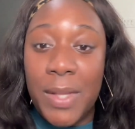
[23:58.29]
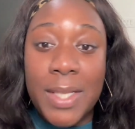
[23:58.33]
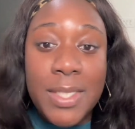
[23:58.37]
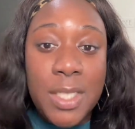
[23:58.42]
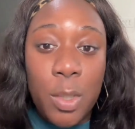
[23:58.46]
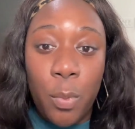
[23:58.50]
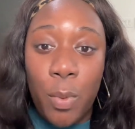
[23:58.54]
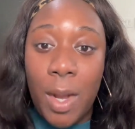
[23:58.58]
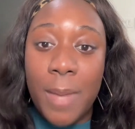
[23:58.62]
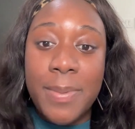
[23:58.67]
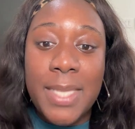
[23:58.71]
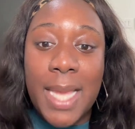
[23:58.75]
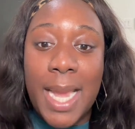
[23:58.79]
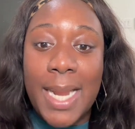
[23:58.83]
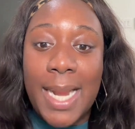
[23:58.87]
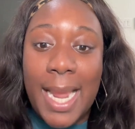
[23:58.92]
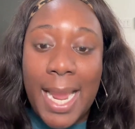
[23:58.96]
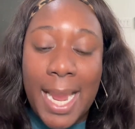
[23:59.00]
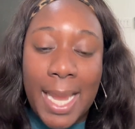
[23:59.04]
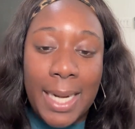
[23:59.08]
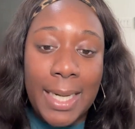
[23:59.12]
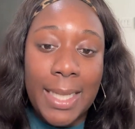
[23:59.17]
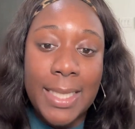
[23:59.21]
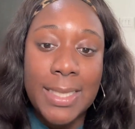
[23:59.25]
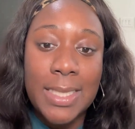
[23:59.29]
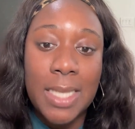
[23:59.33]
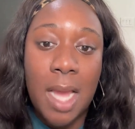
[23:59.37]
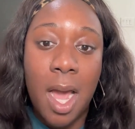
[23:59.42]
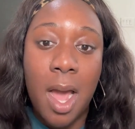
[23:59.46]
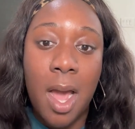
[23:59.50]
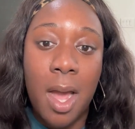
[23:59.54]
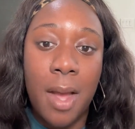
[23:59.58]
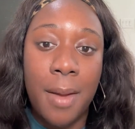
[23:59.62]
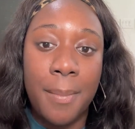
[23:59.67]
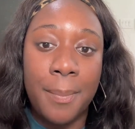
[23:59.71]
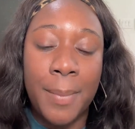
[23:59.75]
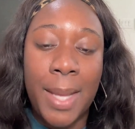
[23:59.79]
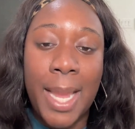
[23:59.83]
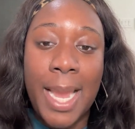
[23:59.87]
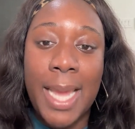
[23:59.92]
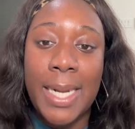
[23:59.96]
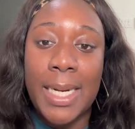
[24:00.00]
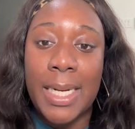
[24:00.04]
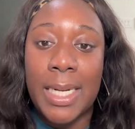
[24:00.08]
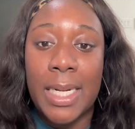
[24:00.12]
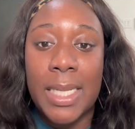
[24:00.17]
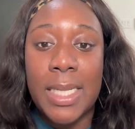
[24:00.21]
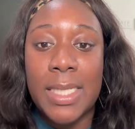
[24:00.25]
It's a website and it's
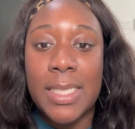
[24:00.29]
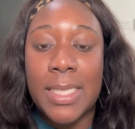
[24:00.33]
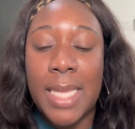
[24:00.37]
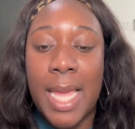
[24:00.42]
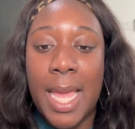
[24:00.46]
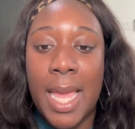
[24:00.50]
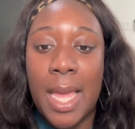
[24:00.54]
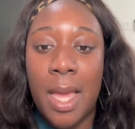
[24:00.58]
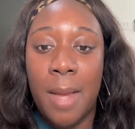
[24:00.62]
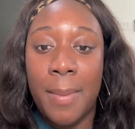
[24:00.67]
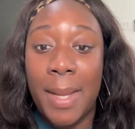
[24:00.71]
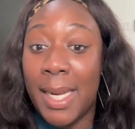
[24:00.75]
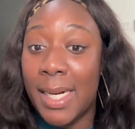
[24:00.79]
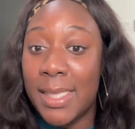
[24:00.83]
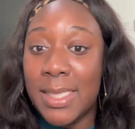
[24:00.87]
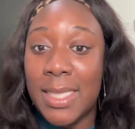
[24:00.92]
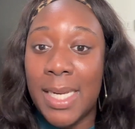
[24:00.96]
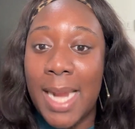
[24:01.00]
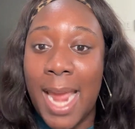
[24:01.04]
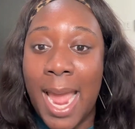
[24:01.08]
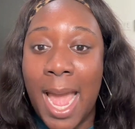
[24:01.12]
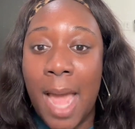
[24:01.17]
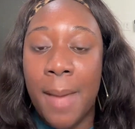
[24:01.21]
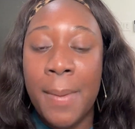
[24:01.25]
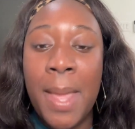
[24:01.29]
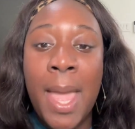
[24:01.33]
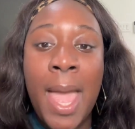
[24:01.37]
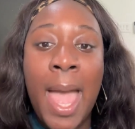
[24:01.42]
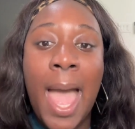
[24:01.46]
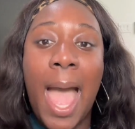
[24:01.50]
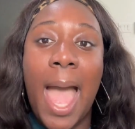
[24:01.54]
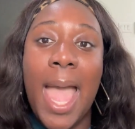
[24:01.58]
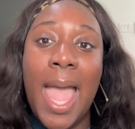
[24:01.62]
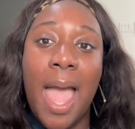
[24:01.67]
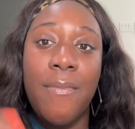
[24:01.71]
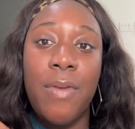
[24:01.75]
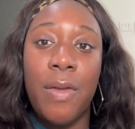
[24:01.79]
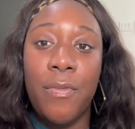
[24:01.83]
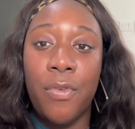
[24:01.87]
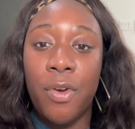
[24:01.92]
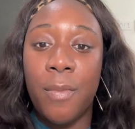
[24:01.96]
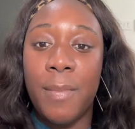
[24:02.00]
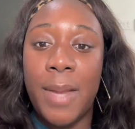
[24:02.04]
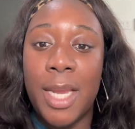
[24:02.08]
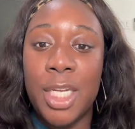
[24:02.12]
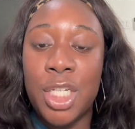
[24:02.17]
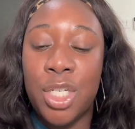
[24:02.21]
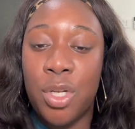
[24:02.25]
an app. I have
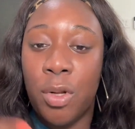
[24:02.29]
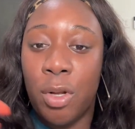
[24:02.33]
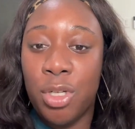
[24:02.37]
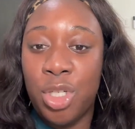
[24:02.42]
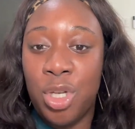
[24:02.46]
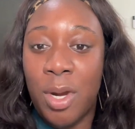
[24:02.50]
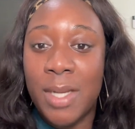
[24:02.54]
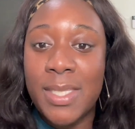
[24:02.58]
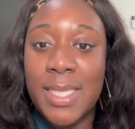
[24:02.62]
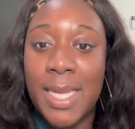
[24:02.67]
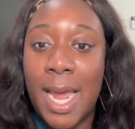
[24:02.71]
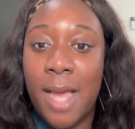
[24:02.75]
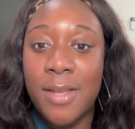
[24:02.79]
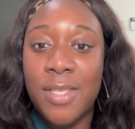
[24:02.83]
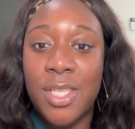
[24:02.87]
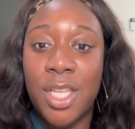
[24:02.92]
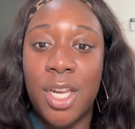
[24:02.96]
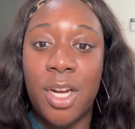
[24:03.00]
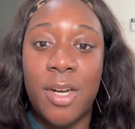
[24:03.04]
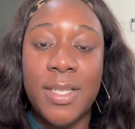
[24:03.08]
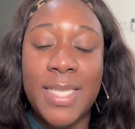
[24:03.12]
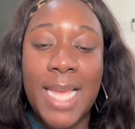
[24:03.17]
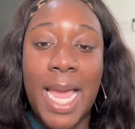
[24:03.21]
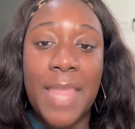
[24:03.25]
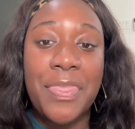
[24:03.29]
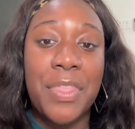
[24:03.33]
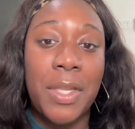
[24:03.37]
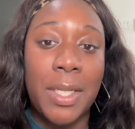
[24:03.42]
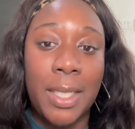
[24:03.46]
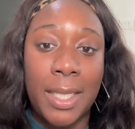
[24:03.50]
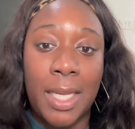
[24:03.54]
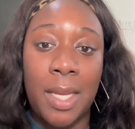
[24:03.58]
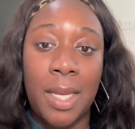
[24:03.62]
information on Trusted House Sitters at the